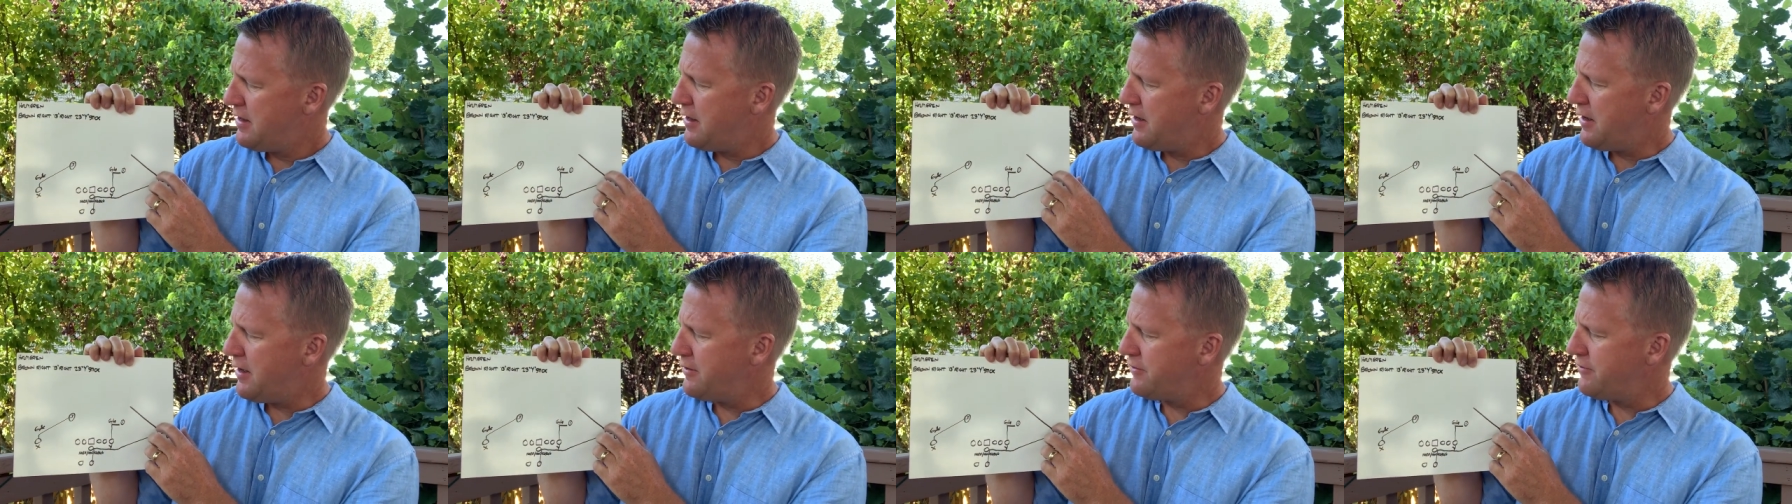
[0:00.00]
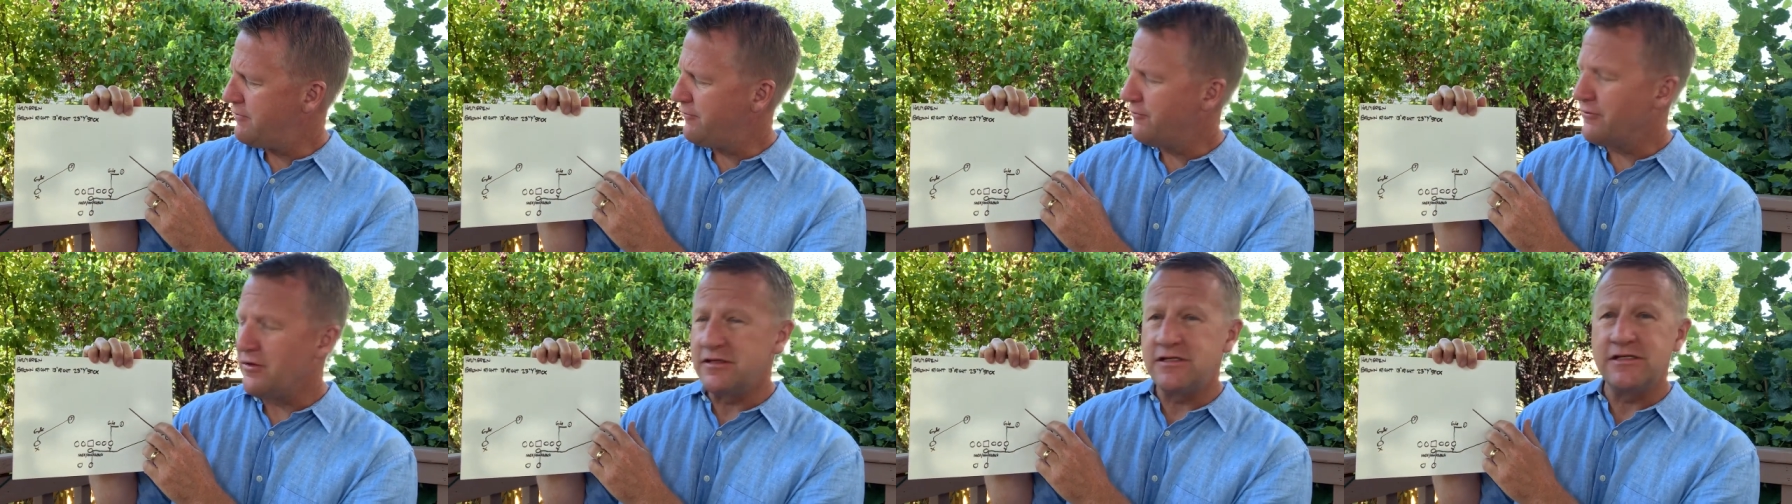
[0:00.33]
on the
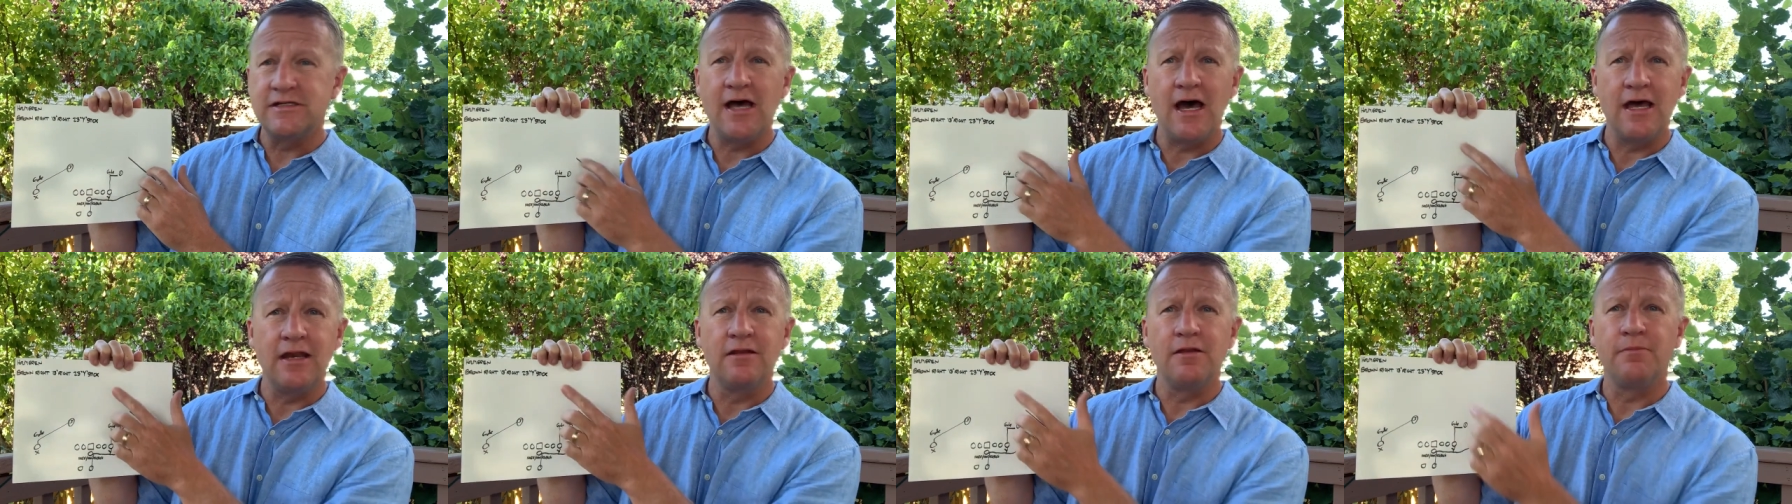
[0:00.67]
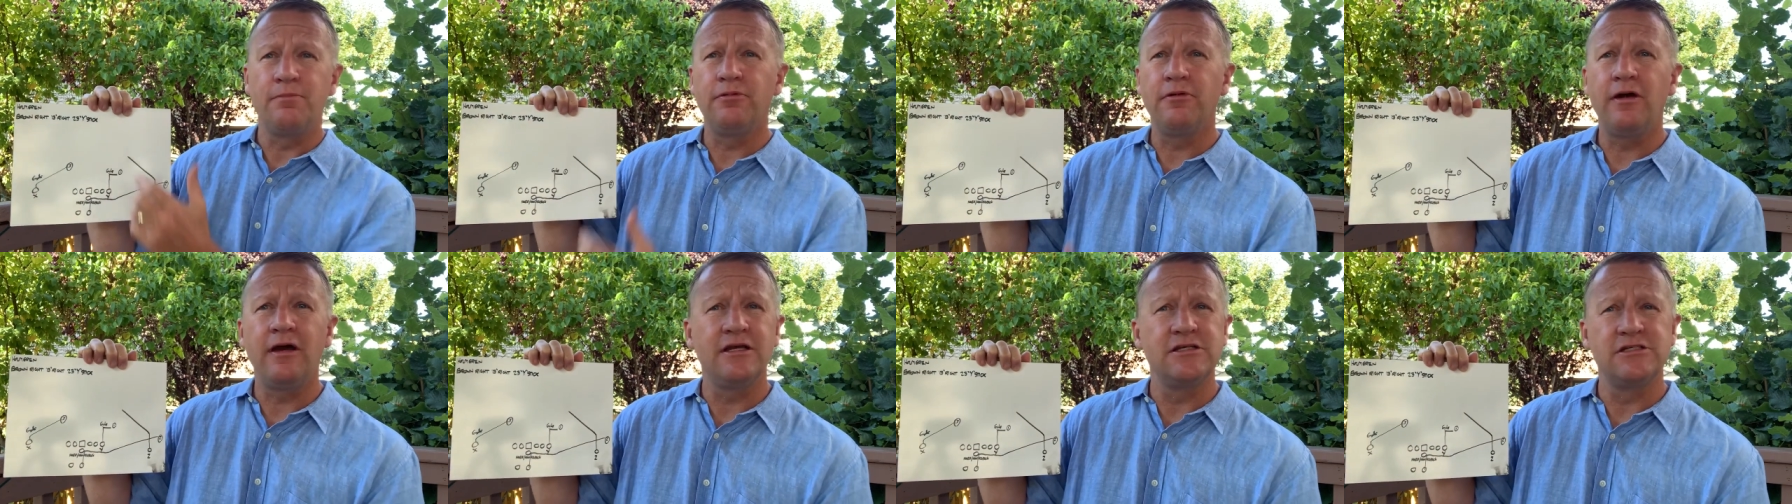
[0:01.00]
front side of the
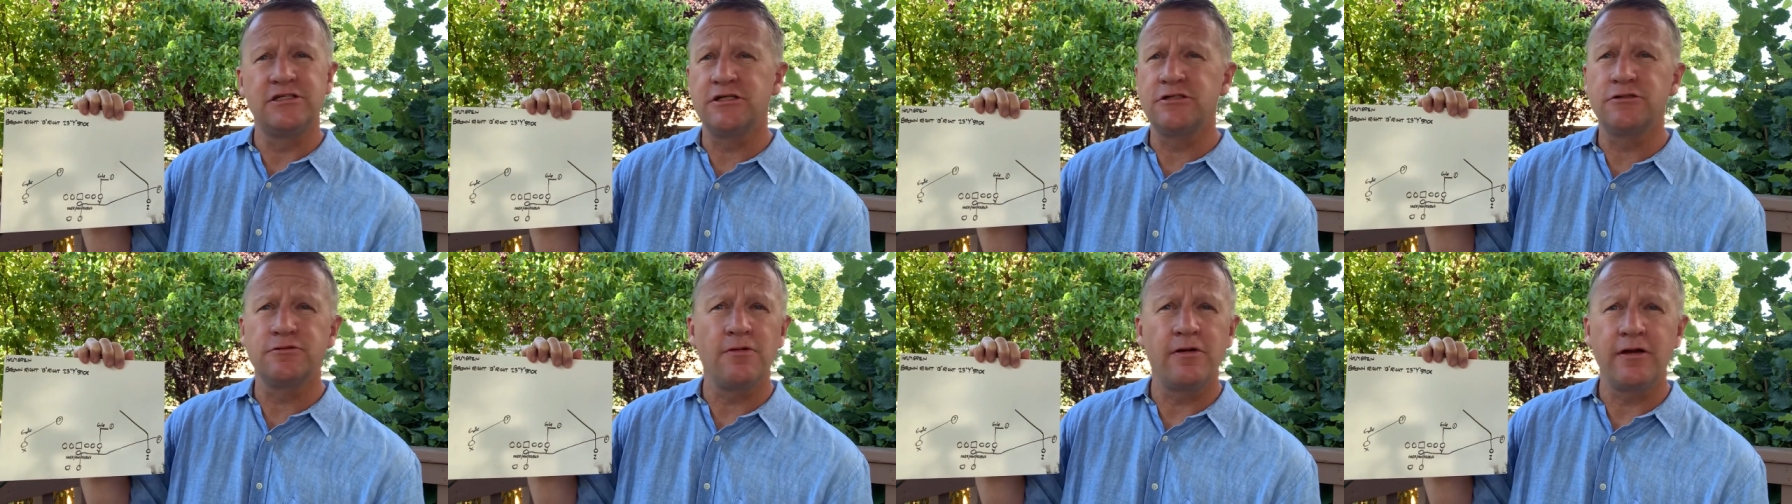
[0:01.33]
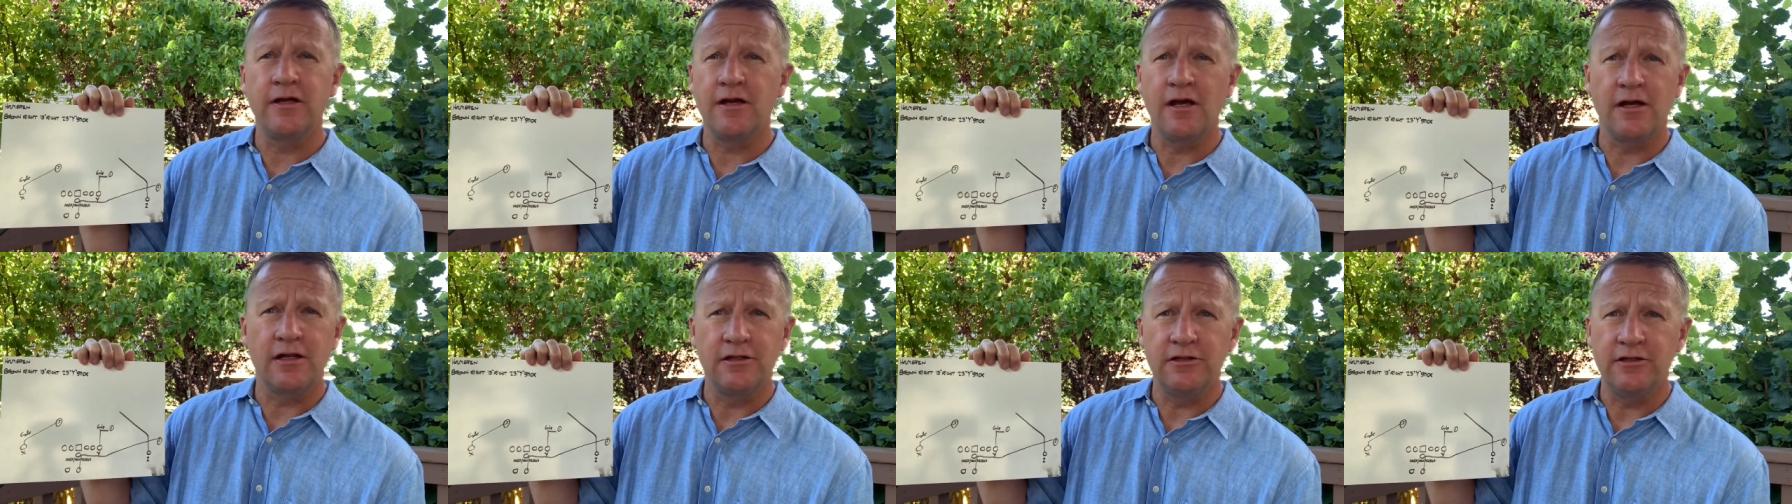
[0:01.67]
play, is just
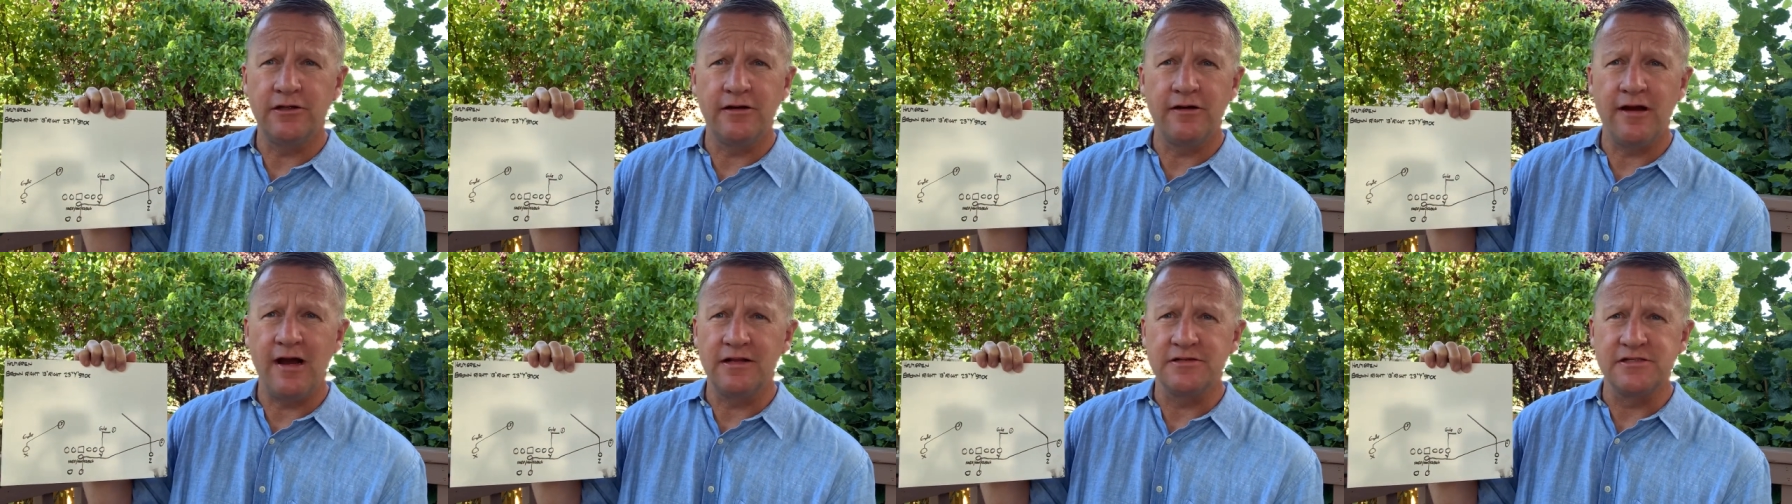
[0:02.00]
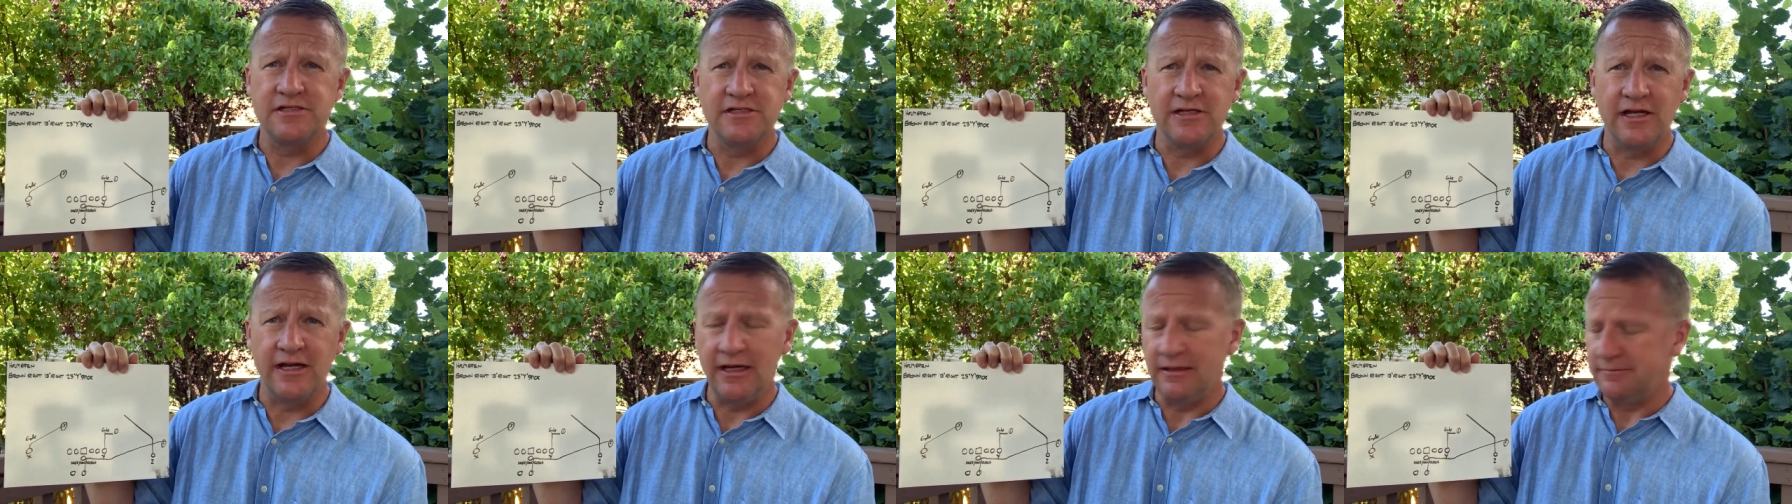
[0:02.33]
running a clear-out
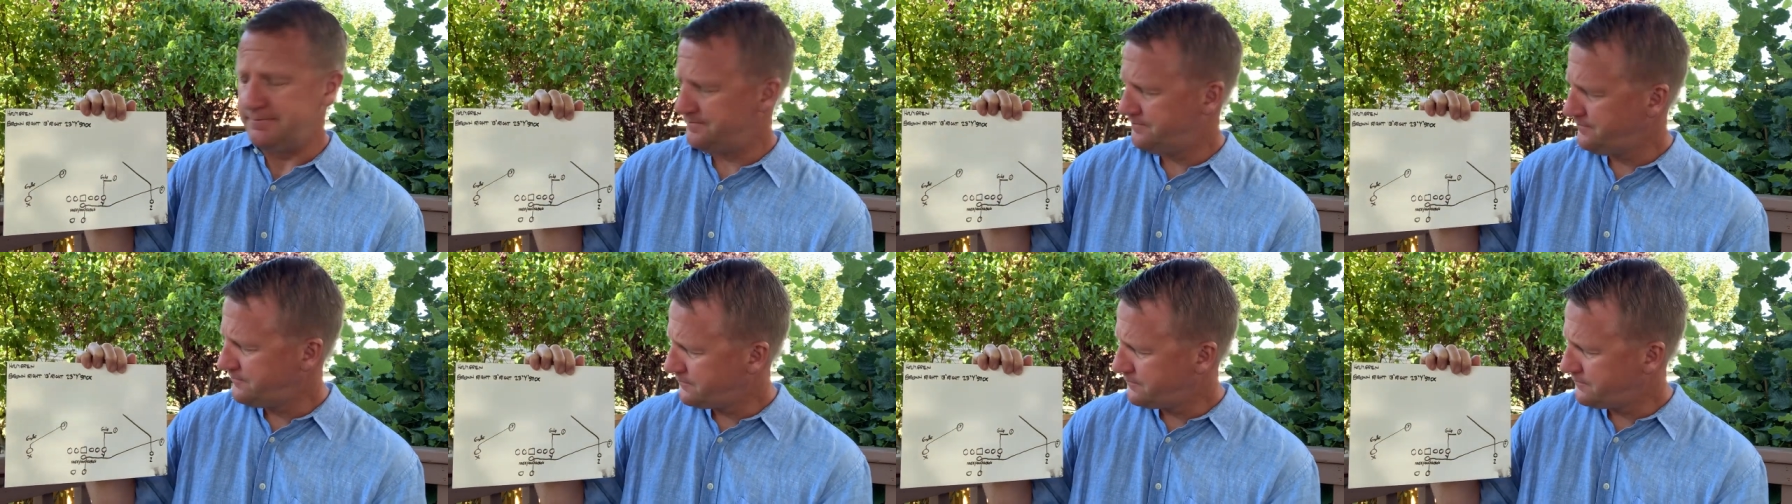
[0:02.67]
slant.